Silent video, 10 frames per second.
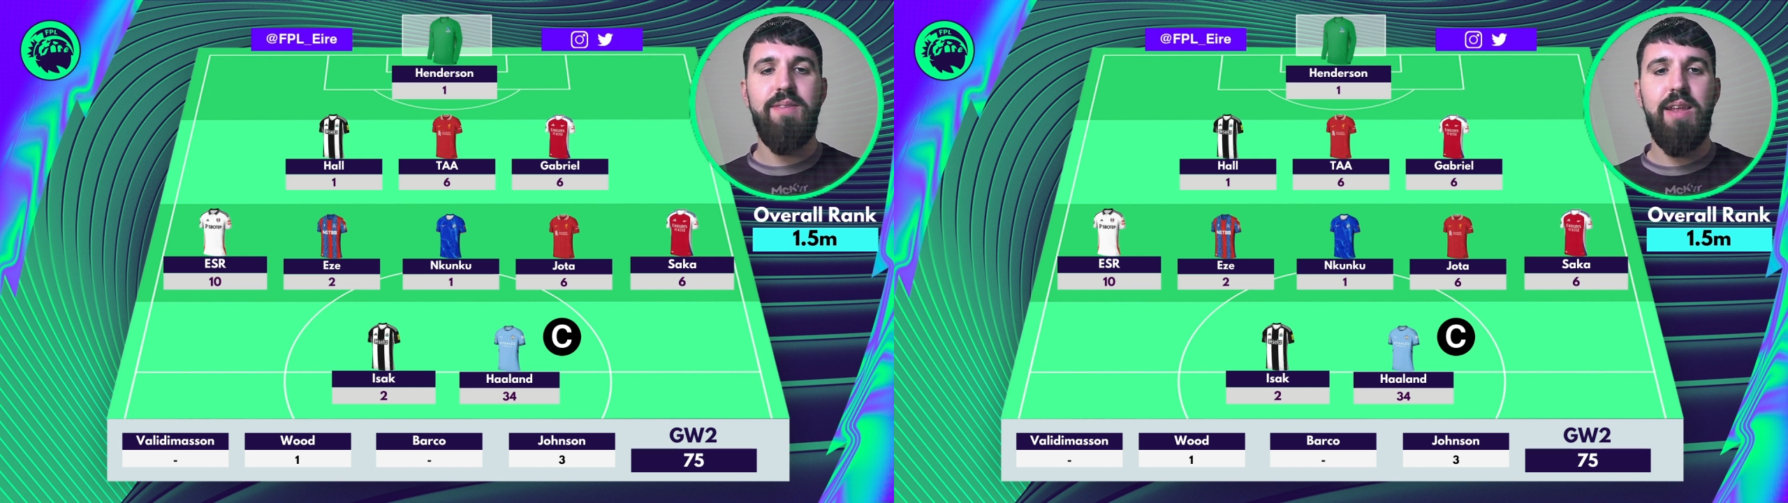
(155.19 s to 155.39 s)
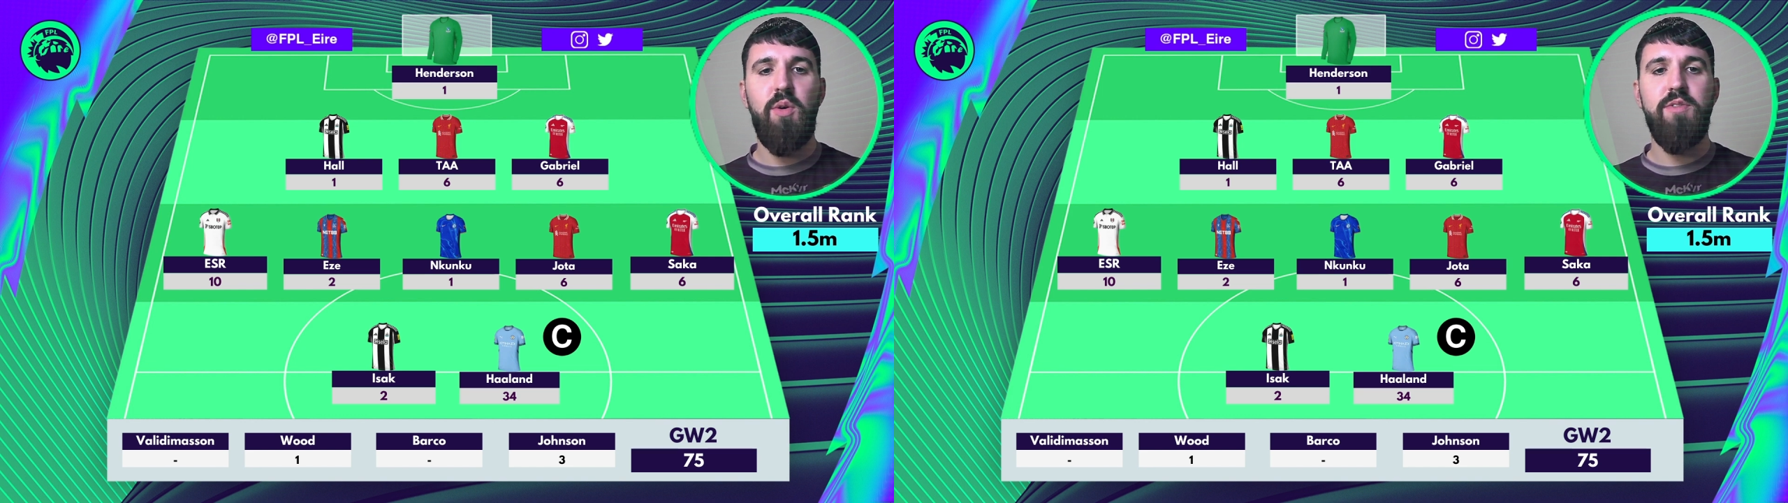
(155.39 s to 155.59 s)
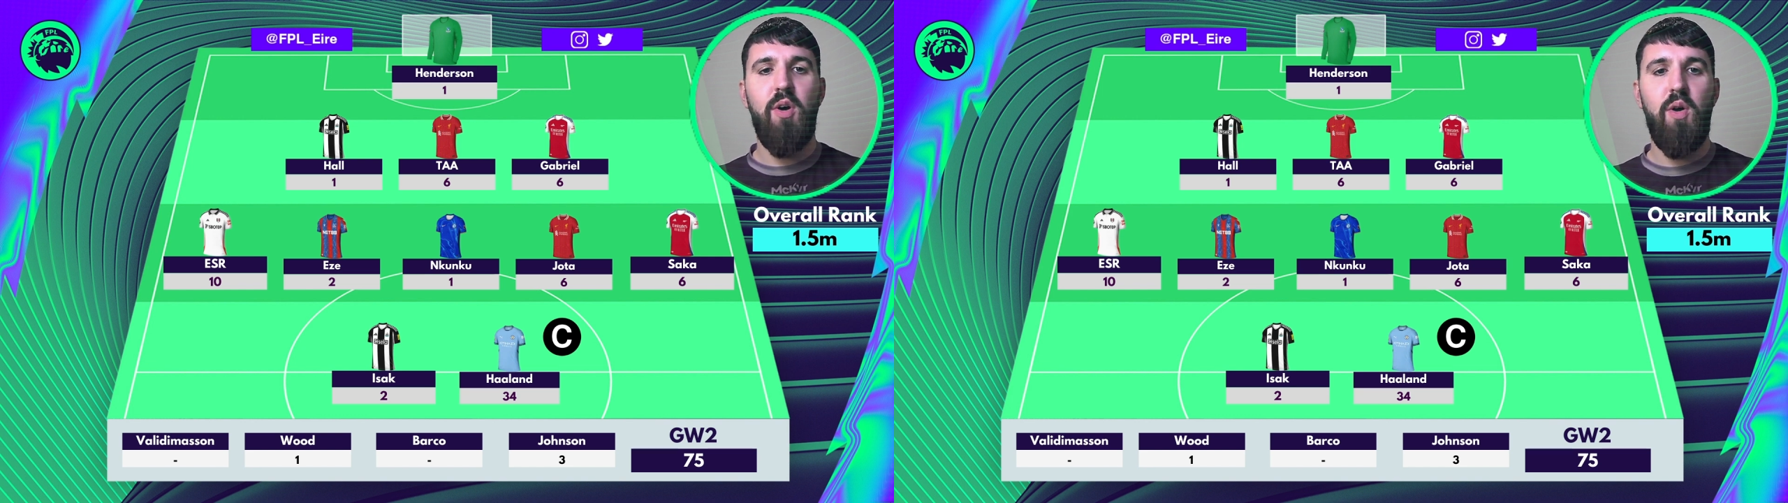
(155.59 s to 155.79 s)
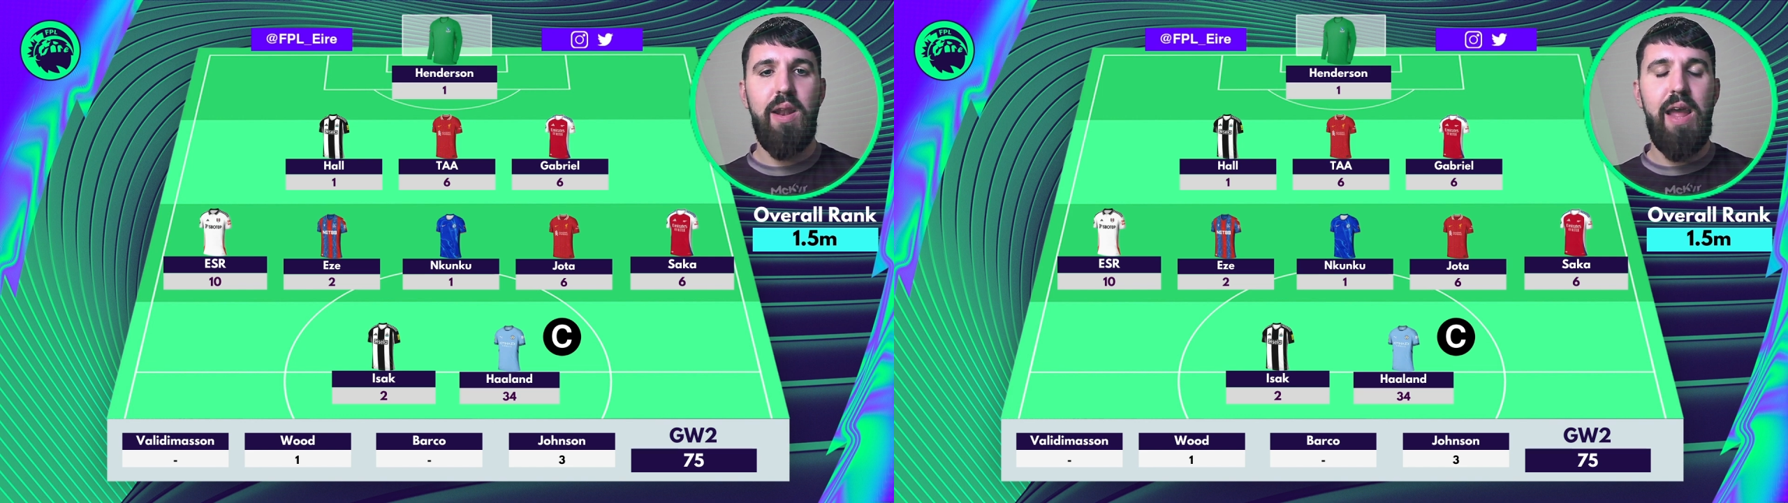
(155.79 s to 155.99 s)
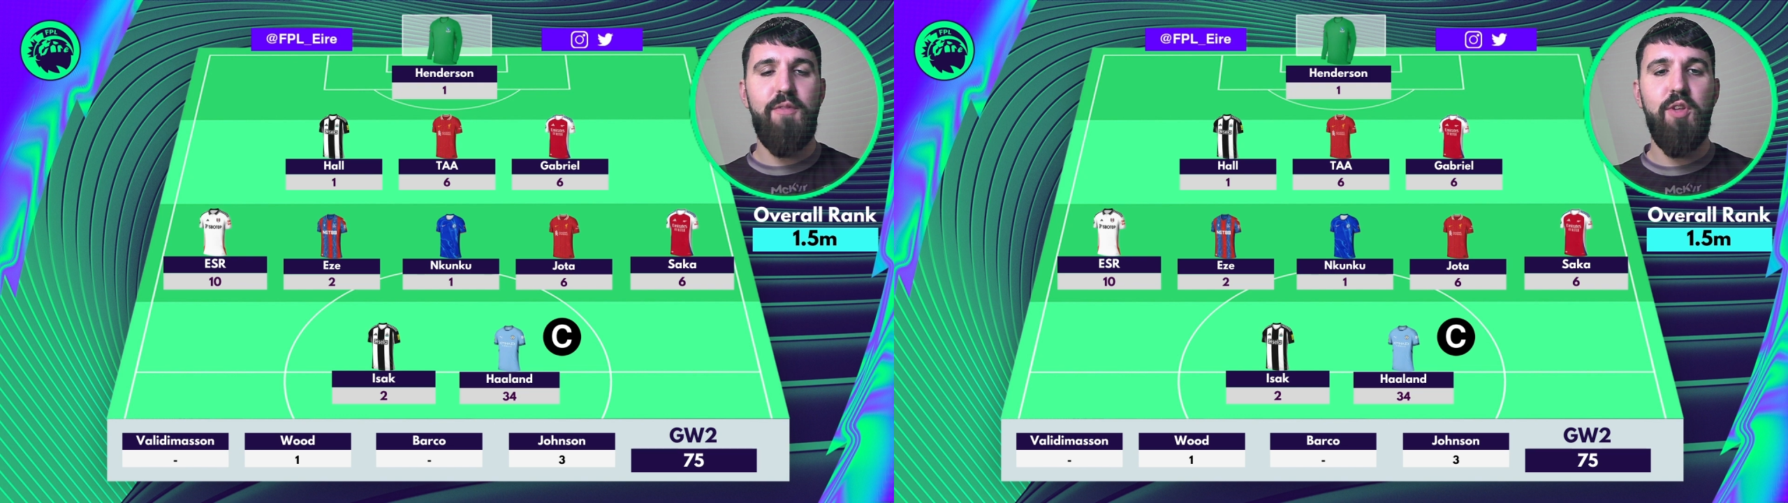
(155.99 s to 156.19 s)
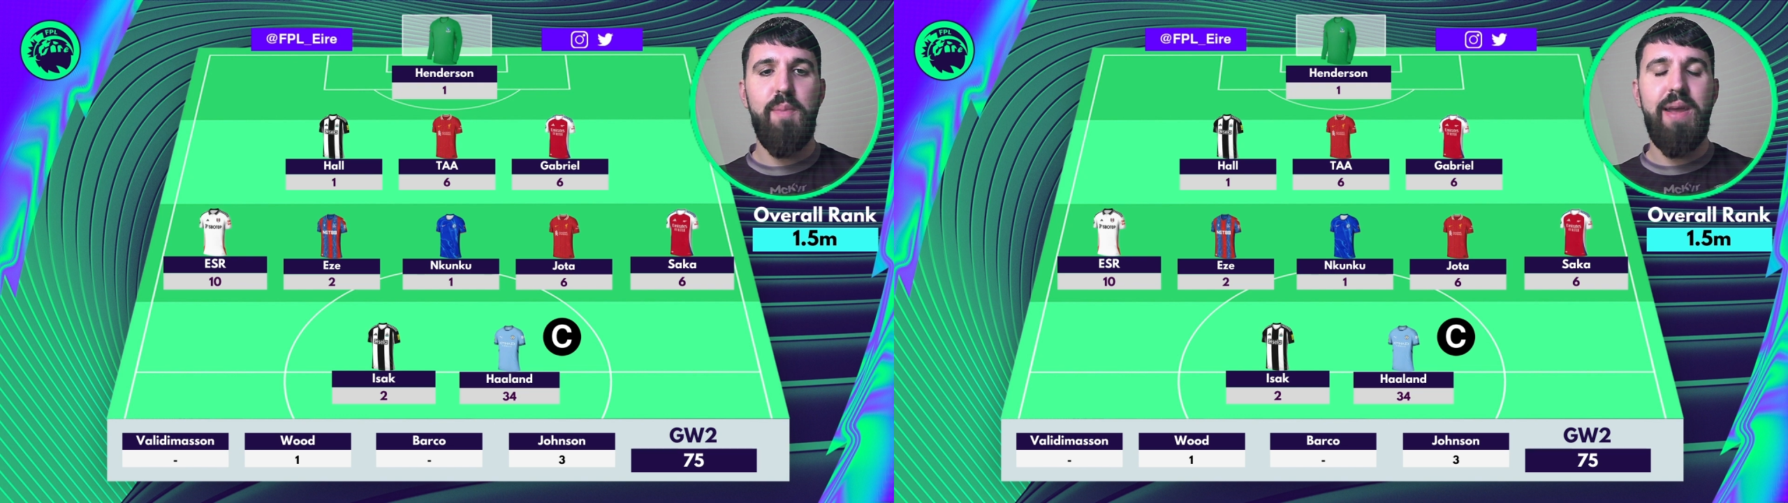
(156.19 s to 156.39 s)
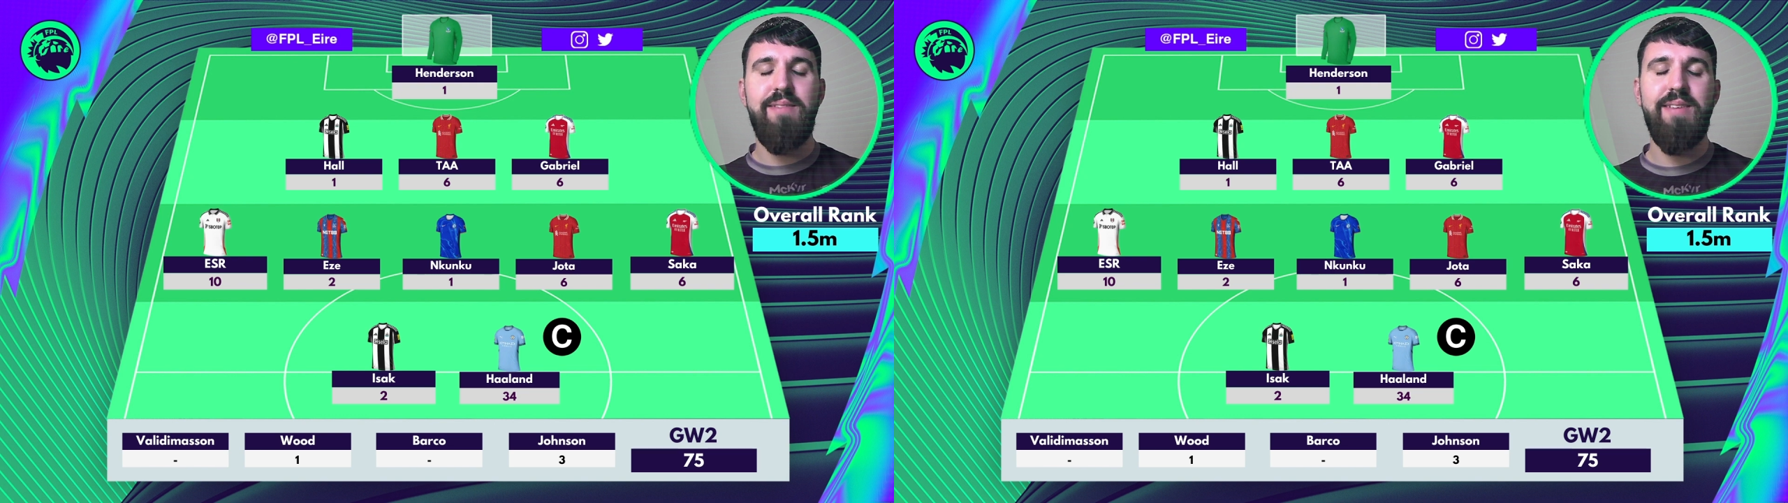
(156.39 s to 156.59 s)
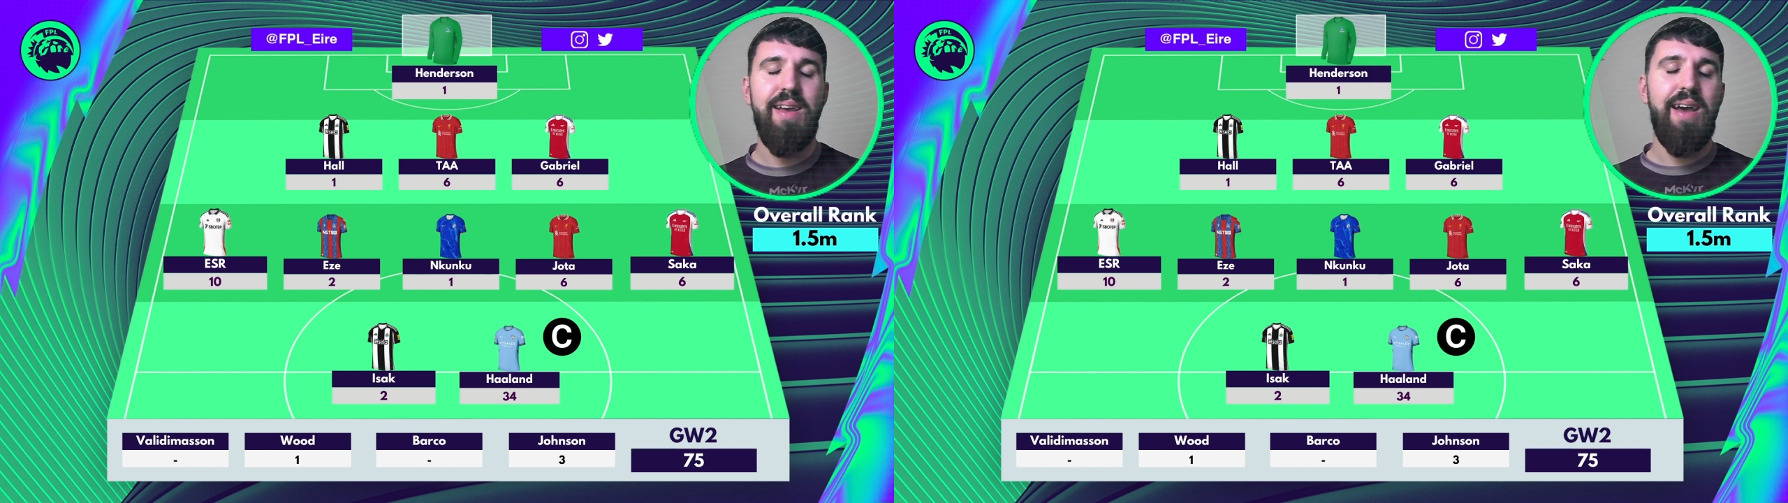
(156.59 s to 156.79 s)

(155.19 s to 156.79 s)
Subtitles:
see Lewis Hall left on the bench.